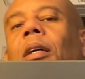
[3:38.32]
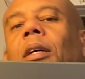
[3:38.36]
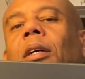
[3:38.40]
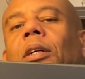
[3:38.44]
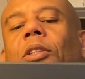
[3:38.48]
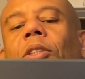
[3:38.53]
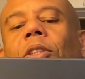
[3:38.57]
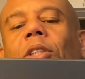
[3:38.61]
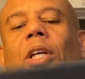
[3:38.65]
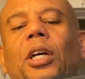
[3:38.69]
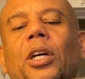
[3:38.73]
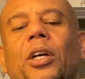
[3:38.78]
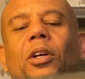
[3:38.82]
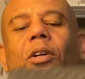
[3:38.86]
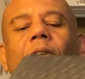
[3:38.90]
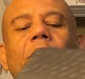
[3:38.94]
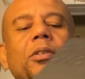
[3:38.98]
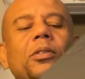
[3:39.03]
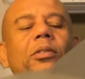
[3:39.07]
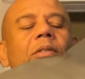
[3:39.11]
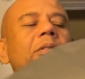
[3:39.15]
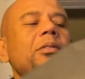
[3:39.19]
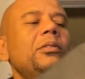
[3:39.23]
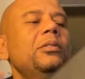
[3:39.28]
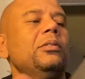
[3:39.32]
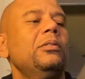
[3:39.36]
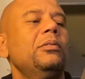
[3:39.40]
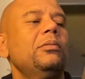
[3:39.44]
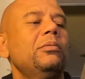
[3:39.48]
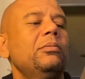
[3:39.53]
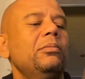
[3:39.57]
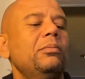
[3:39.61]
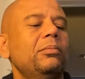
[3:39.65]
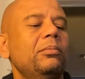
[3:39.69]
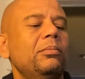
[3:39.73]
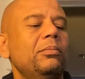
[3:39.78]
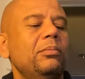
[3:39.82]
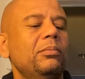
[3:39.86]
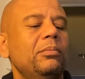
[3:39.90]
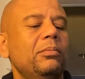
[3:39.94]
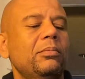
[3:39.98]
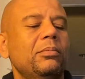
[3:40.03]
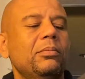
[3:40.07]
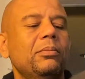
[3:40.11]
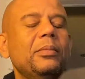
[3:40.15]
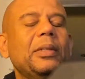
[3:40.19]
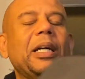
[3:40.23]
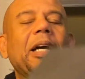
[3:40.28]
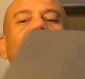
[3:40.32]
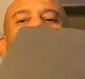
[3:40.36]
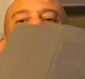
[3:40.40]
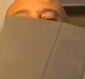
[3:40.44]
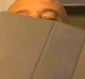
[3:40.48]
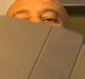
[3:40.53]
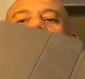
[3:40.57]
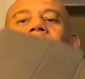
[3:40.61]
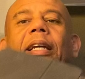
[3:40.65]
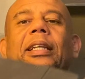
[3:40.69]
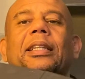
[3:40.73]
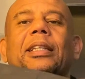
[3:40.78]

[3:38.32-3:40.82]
So I really like